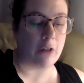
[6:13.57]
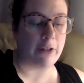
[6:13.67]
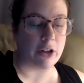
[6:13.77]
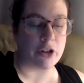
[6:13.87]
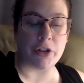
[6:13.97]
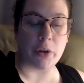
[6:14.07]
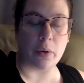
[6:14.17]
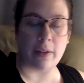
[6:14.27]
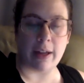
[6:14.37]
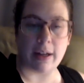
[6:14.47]
If you're
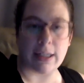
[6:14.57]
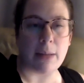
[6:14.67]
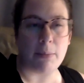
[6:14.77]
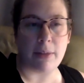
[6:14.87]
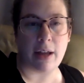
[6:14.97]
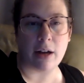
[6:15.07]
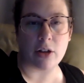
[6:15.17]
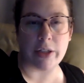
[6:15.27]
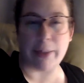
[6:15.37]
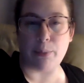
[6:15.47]
soothing something or
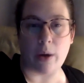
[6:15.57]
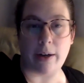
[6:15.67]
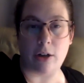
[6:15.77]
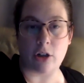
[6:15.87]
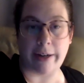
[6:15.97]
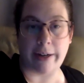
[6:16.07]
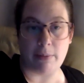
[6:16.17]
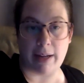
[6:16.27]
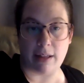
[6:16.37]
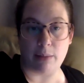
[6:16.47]
someone, you're trying to
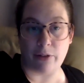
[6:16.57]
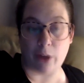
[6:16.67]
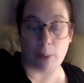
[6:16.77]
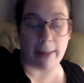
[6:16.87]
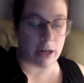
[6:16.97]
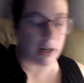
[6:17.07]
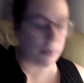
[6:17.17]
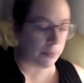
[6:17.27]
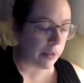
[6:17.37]
make them feel better.